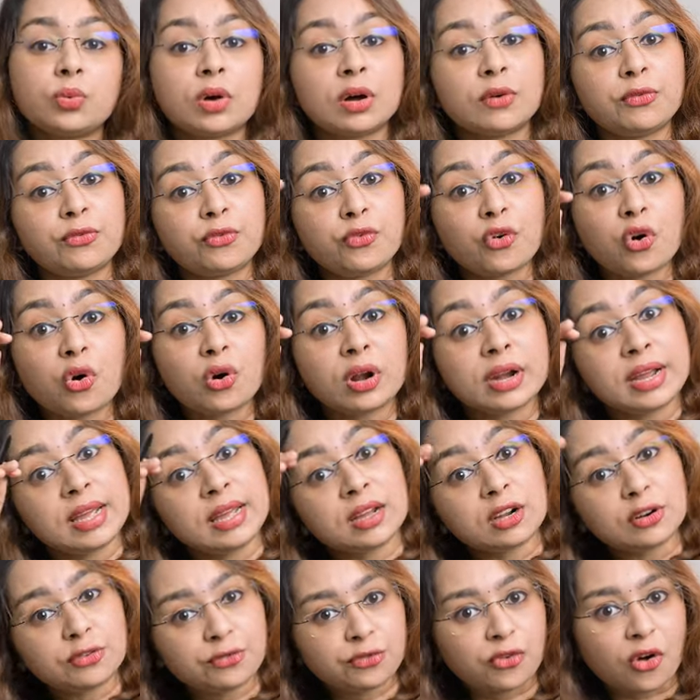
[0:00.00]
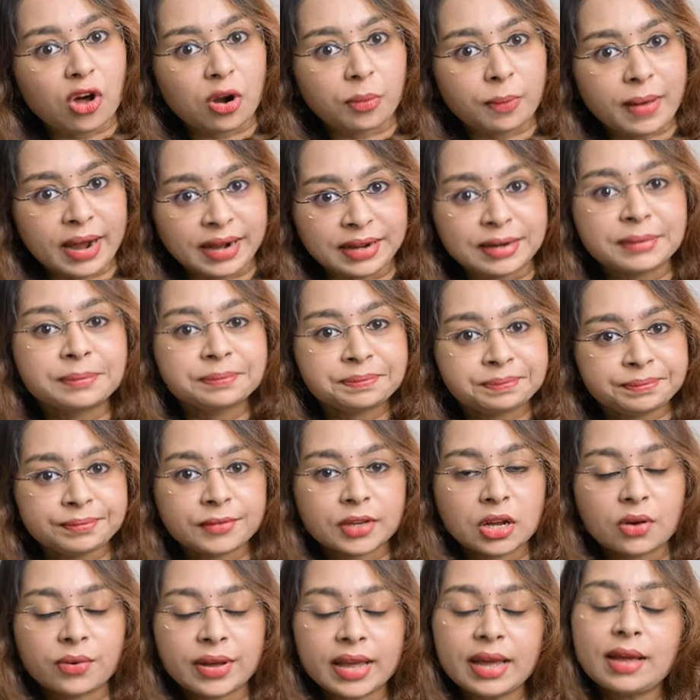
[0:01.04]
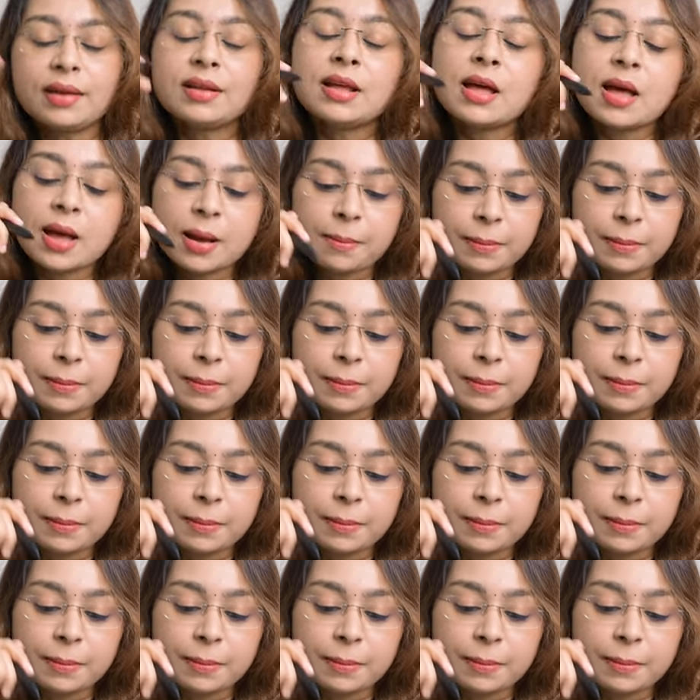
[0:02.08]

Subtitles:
a 4-year format, okay?